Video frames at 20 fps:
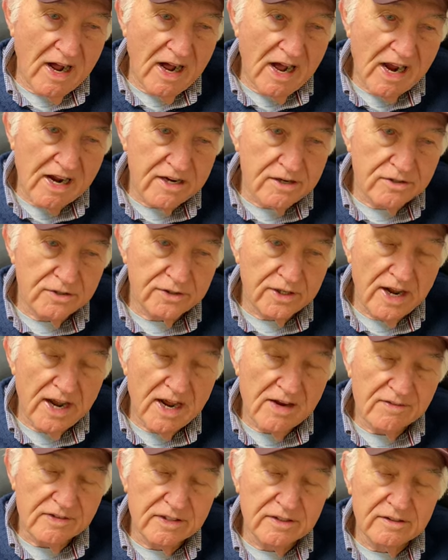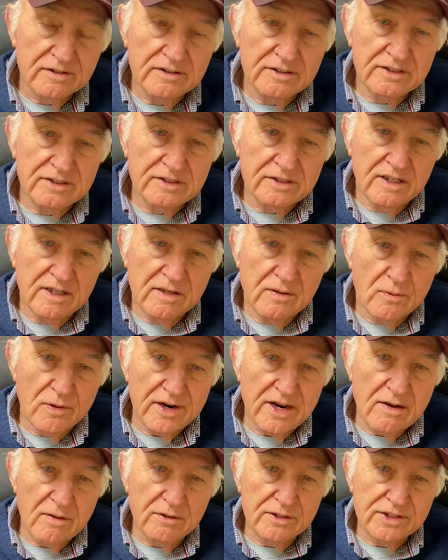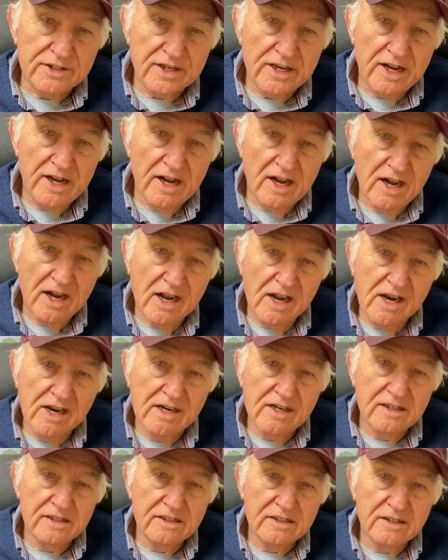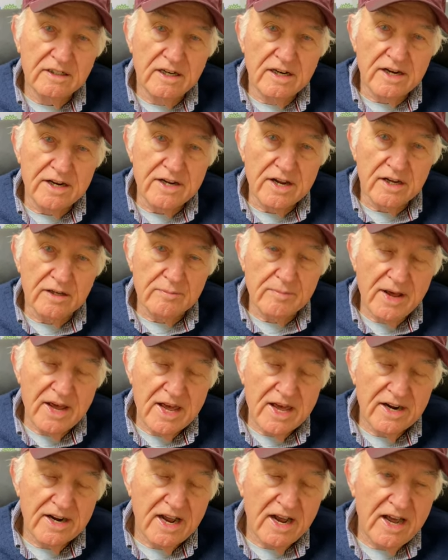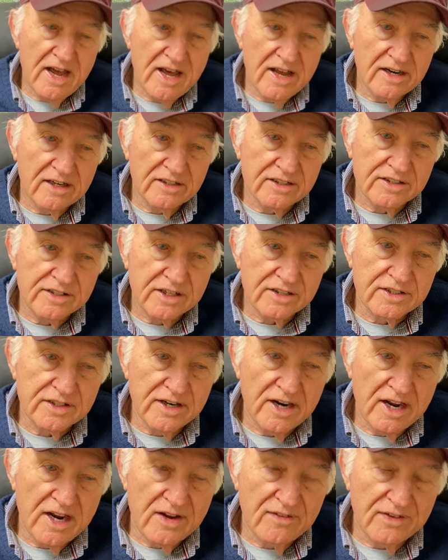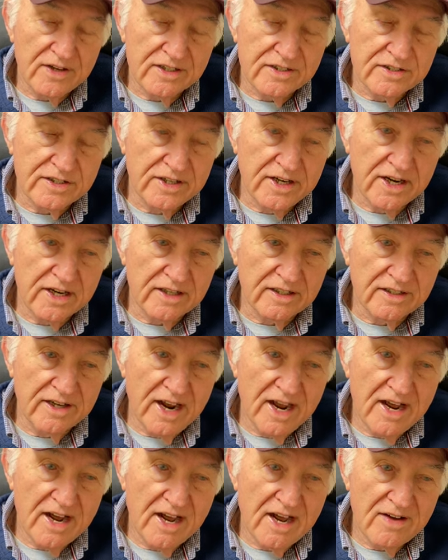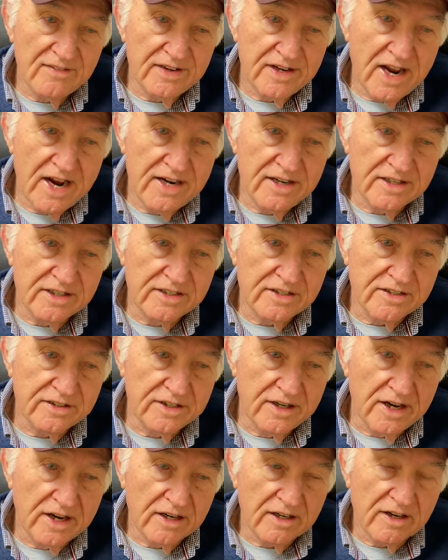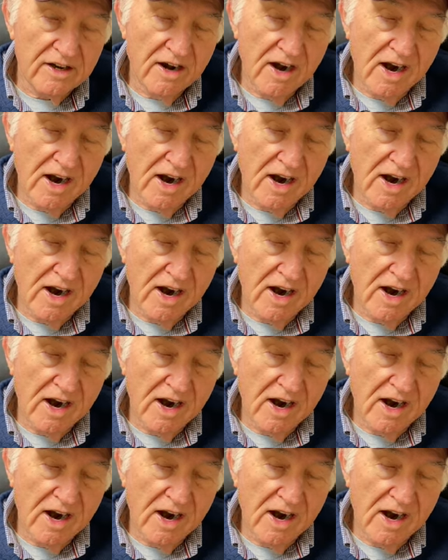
I used to have when I was a young man, I had a 6.5 inch dick. Now I have an 8 inch dick.